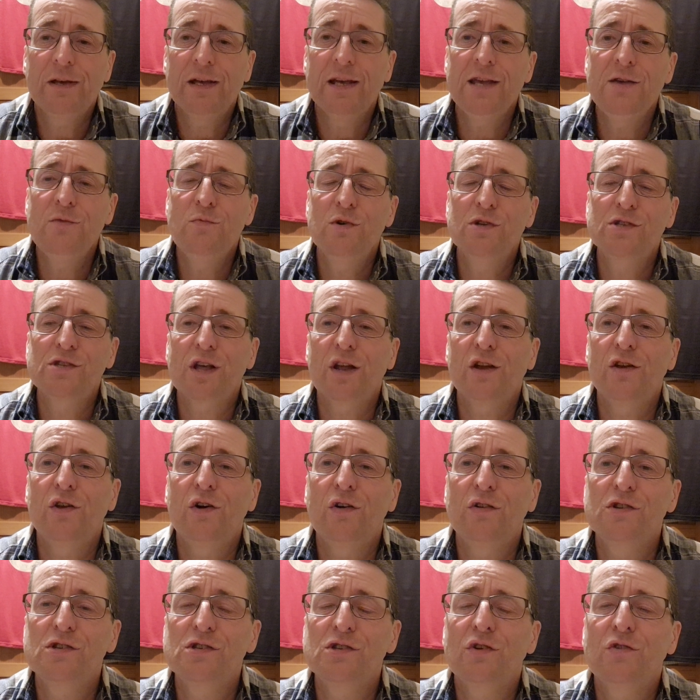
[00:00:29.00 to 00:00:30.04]
he was
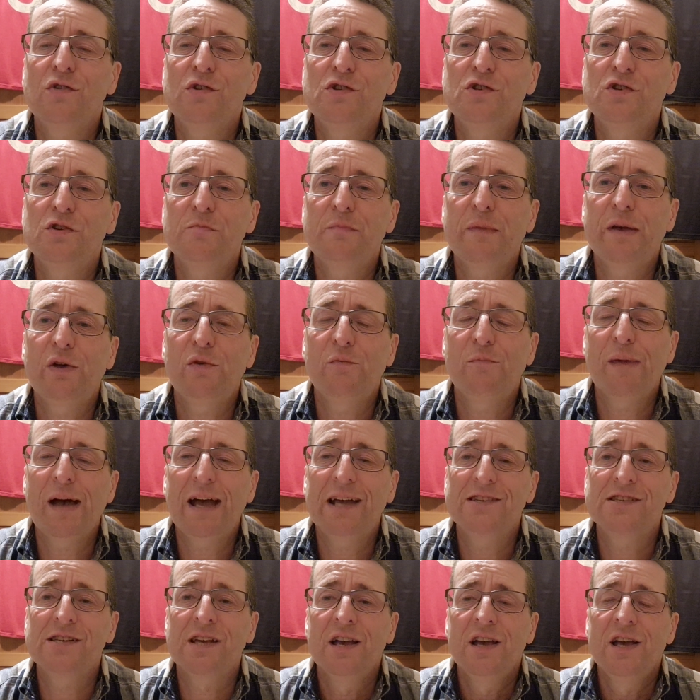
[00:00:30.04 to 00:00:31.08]
alongside Jamil
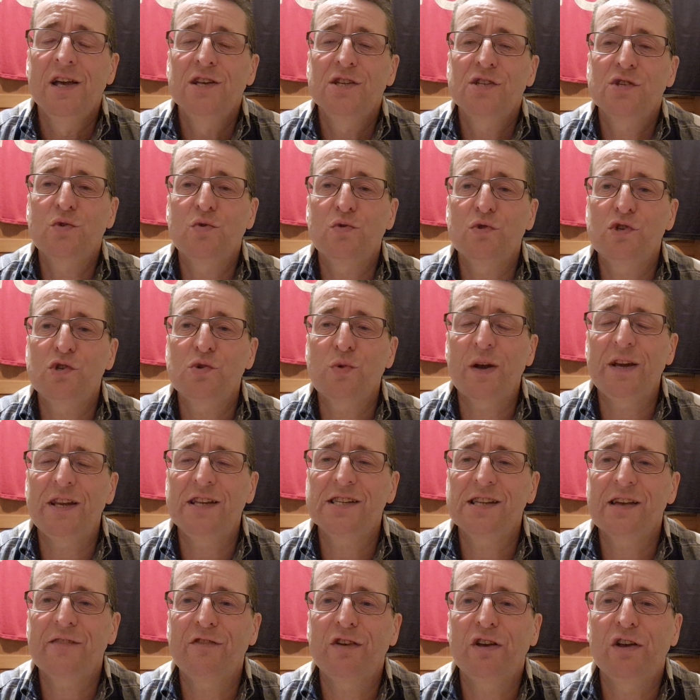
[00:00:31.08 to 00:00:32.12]
Matt, scored
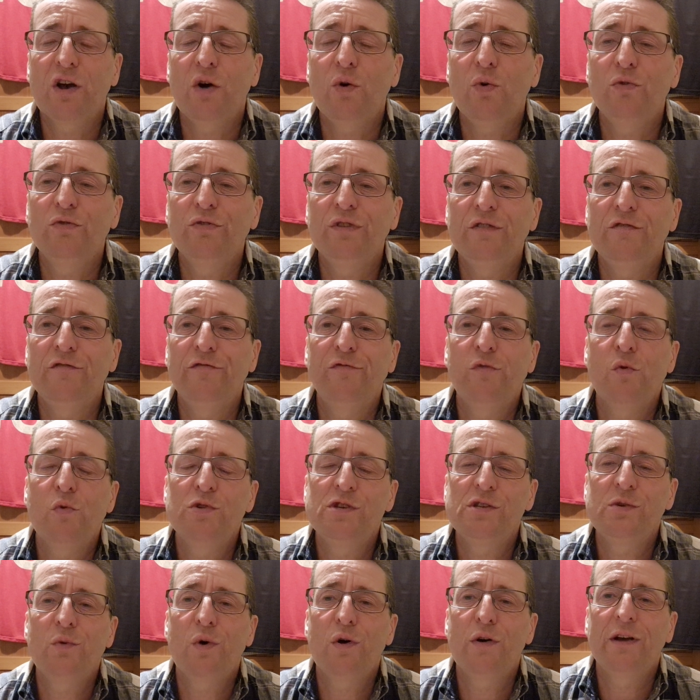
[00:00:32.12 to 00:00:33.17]
27 goals in
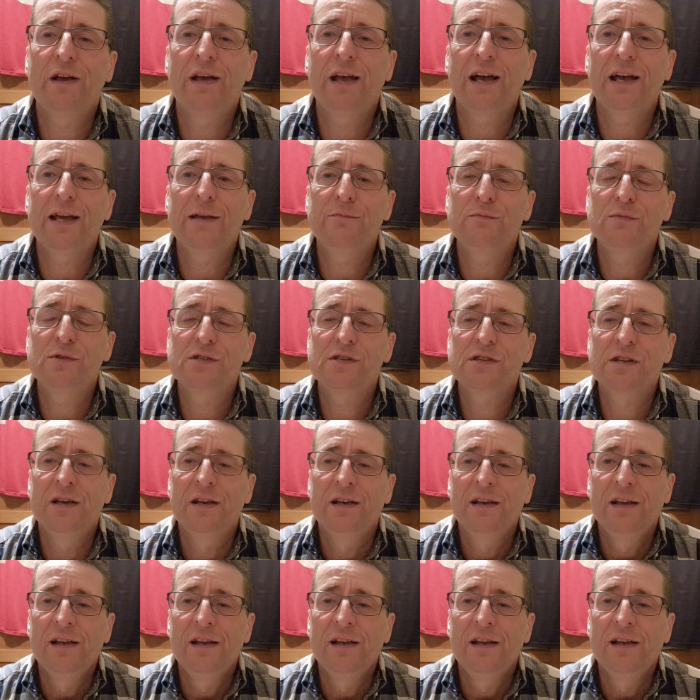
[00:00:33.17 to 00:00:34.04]
41 games.